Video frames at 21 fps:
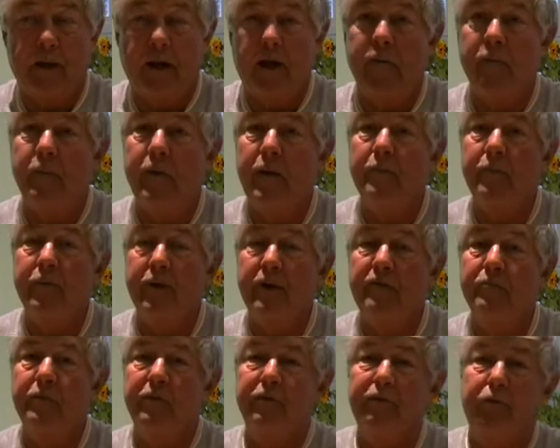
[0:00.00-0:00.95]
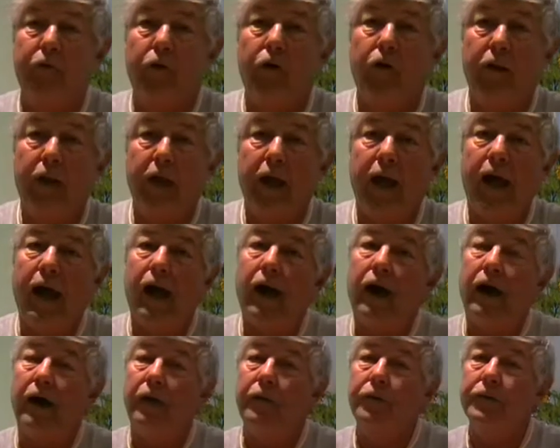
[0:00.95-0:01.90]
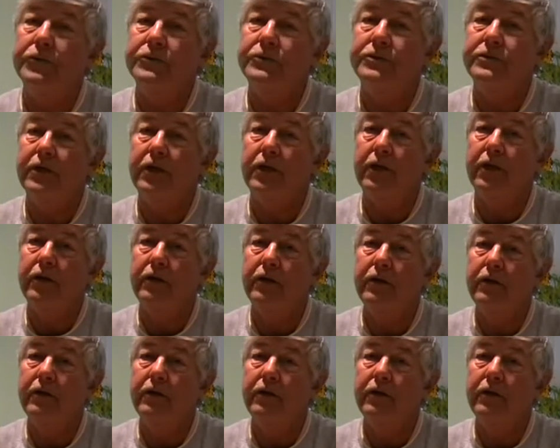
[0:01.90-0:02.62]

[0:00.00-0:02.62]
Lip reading: And I remember even before that, I was